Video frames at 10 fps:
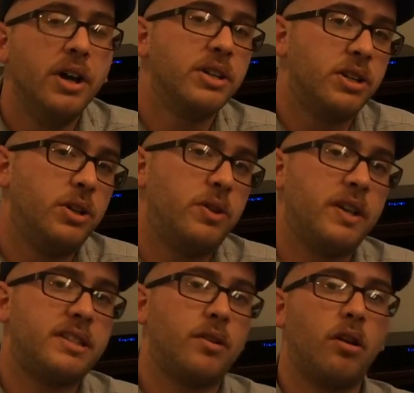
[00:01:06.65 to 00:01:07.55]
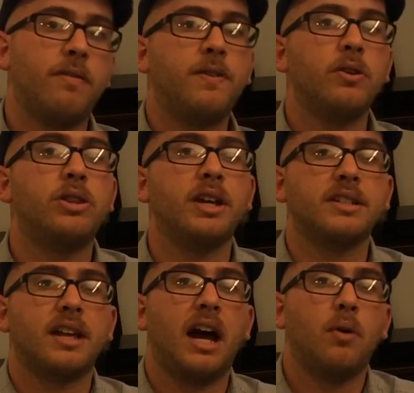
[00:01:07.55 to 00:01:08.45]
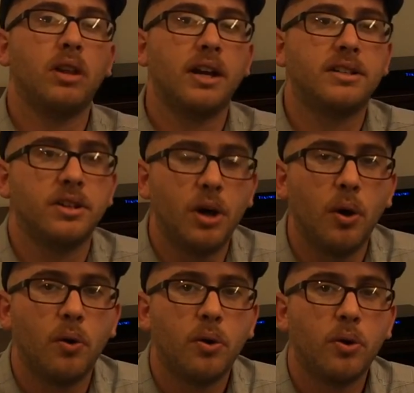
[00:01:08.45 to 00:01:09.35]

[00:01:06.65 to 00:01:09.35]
To do this, there are a few things that I would like to know.